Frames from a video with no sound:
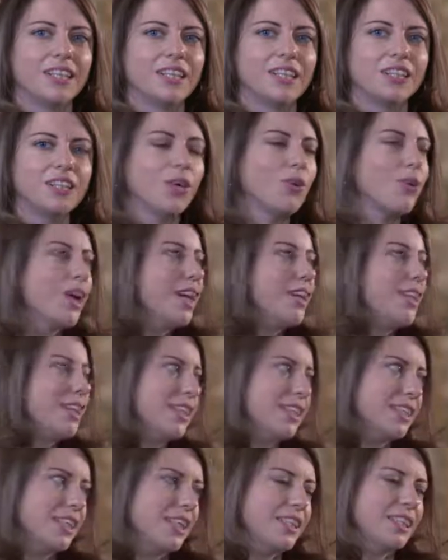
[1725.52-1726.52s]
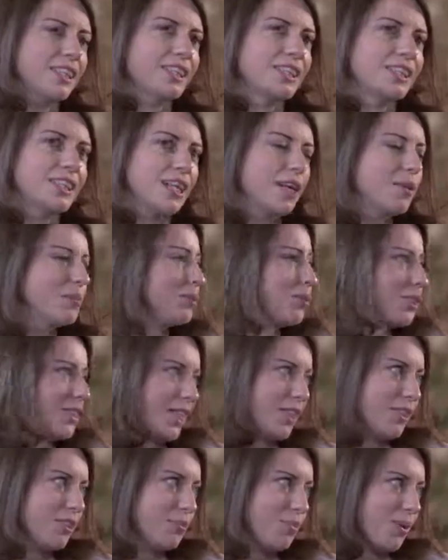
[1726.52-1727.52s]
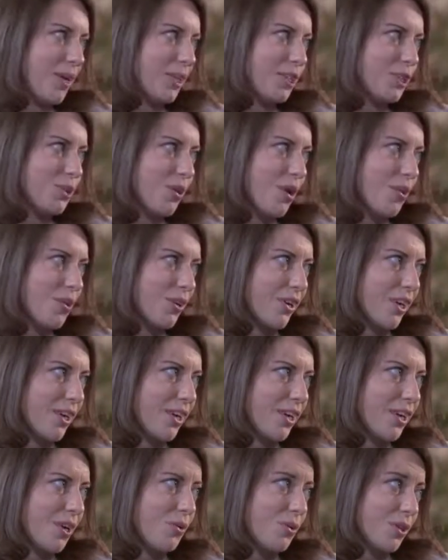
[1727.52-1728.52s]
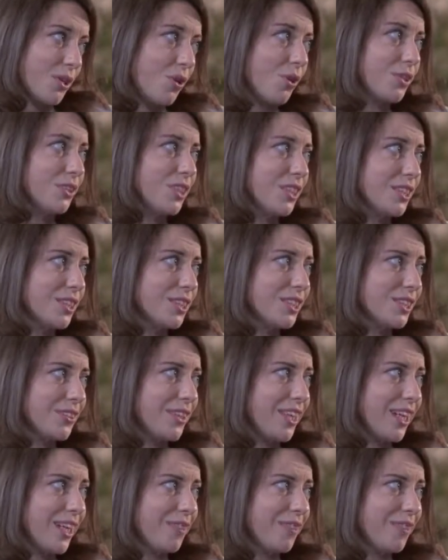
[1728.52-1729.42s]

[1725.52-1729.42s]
So I think that it's time to say goodbye to our, our audience today.